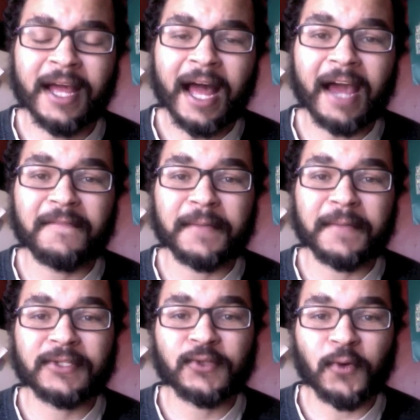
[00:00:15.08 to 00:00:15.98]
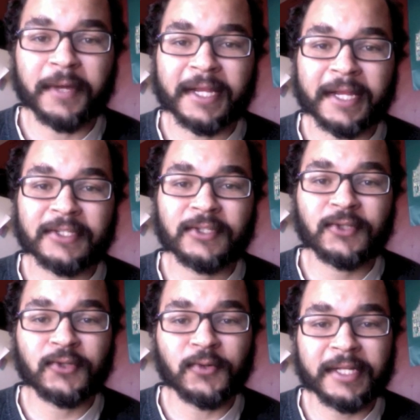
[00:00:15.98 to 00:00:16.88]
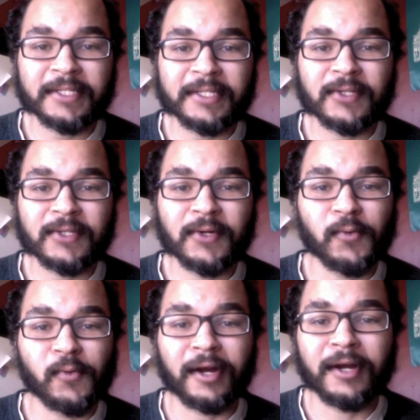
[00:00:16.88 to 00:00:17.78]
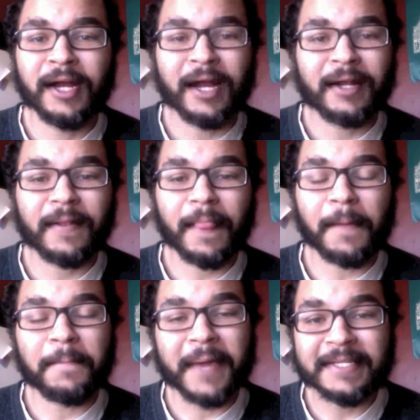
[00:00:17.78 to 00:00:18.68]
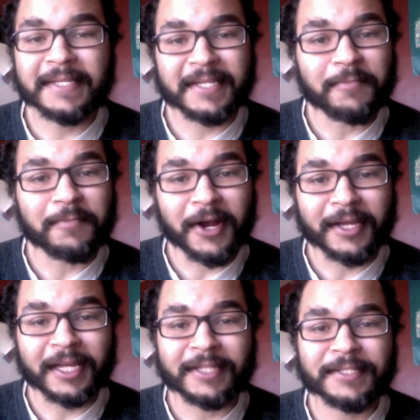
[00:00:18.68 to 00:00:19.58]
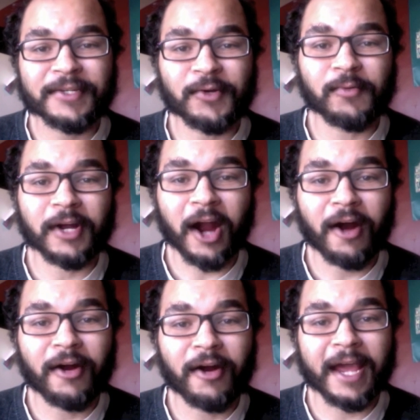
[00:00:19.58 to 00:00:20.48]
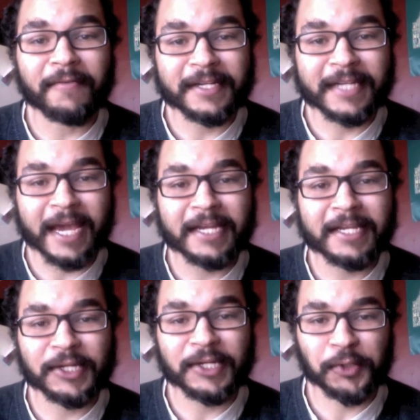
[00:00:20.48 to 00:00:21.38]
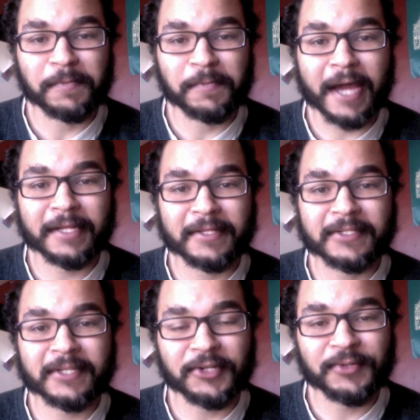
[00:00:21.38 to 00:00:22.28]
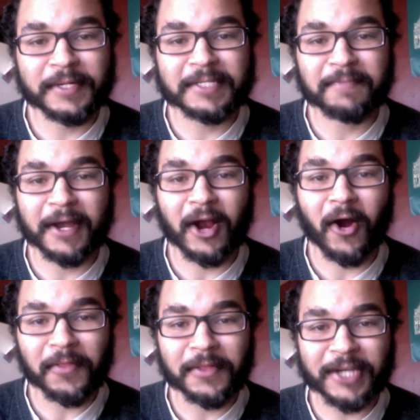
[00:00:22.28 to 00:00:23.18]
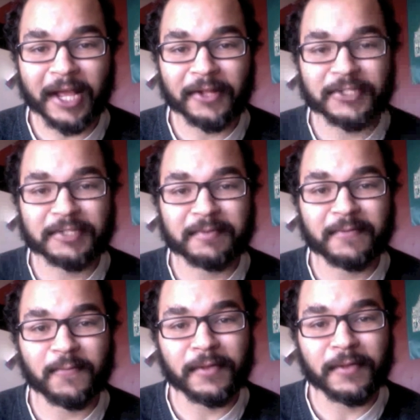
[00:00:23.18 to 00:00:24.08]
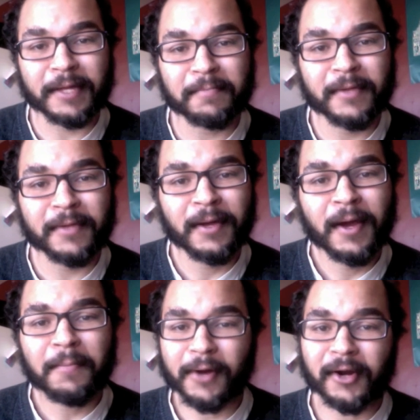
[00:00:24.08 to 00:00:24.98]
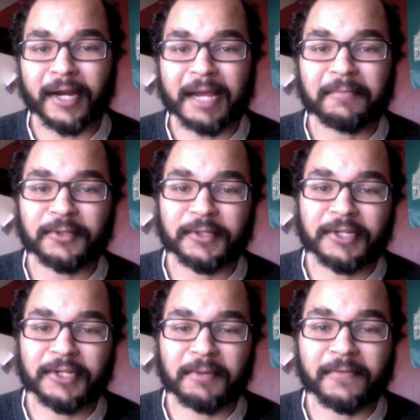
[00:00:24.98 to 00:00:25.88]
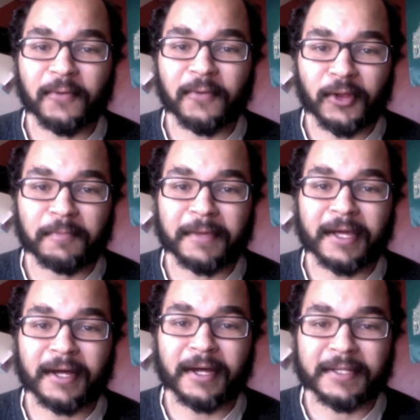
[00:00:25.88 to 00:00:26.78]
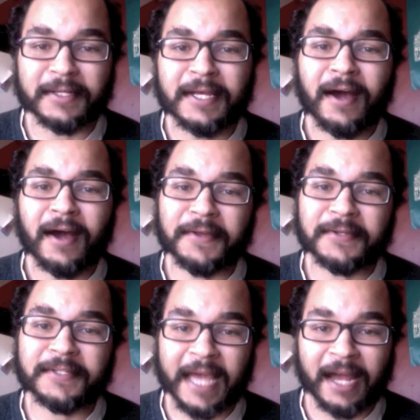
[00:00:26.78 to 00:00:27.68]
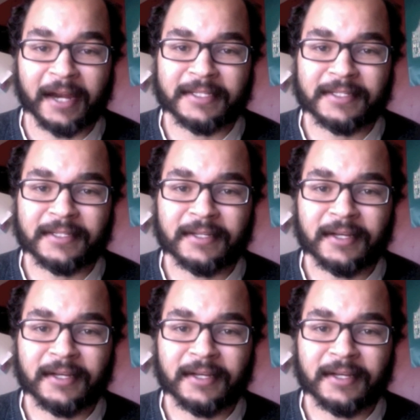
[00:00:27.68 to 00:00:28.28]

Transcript: I've met so many students who are amazing Americans who work hard every day to contribute back to this country despite all the challenges before them, but aren't able to contribute fully because of their status.